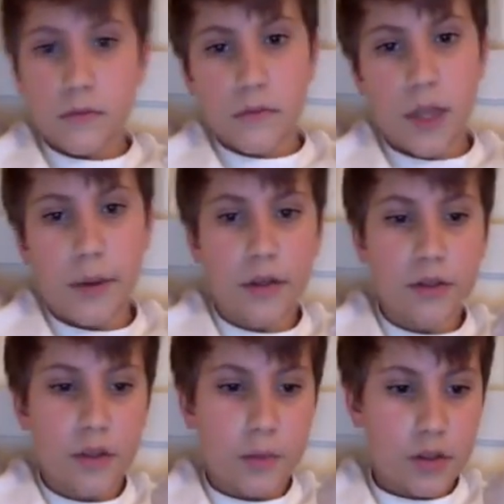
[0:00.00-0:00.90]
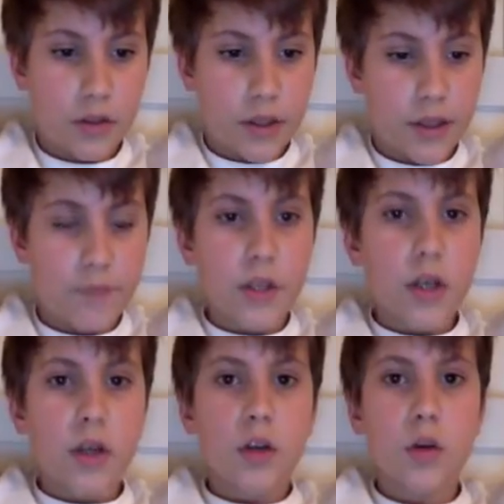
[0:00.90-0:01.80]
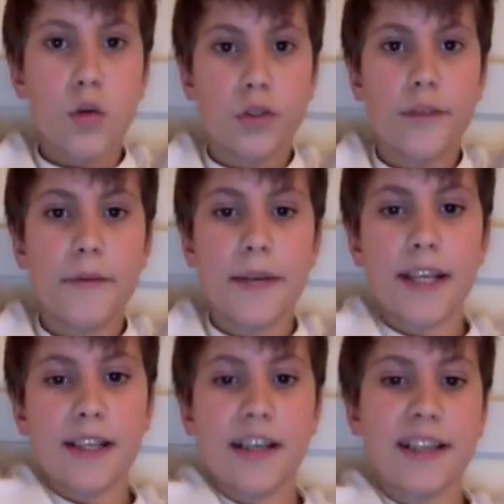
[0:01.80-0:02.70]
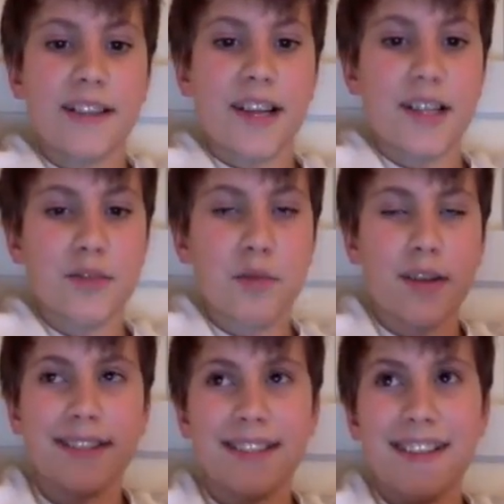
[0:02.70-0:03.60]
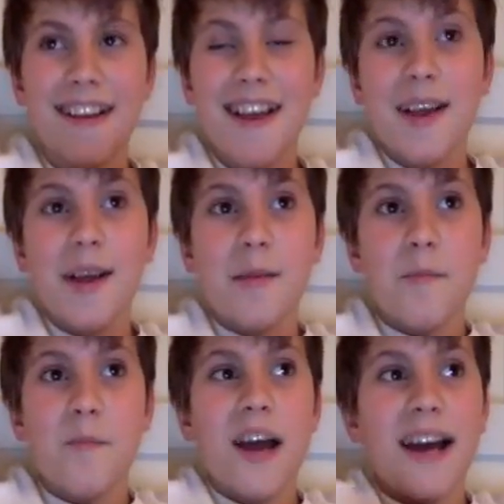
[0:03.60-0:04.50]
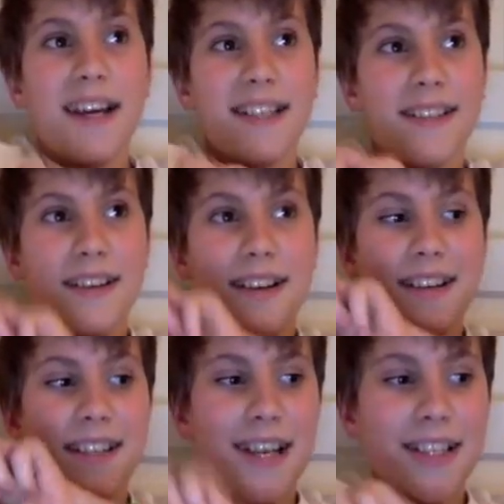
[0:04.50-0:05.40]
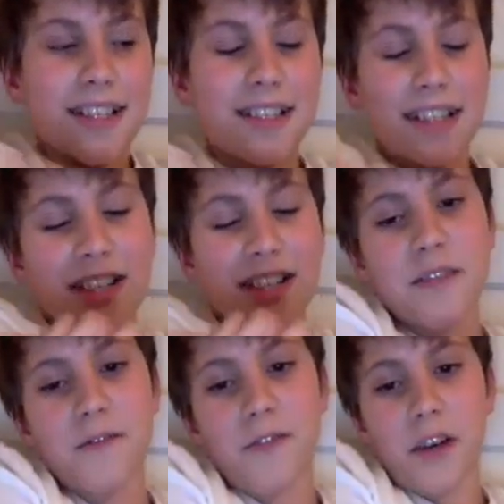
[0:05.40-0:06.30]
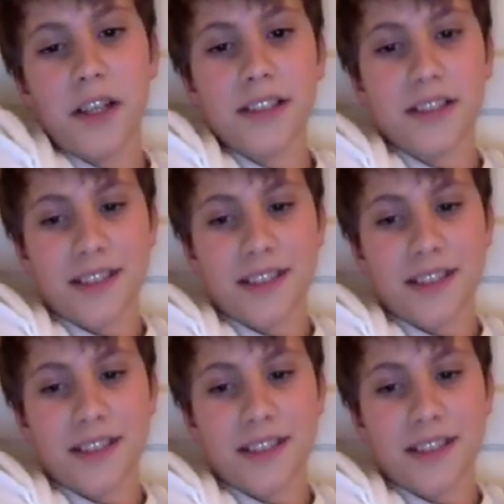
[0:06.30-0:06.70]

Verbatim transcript: There we go, it's almost loaded. Cool, so I've been editing the last ones. Man, yeah, it's actually funny to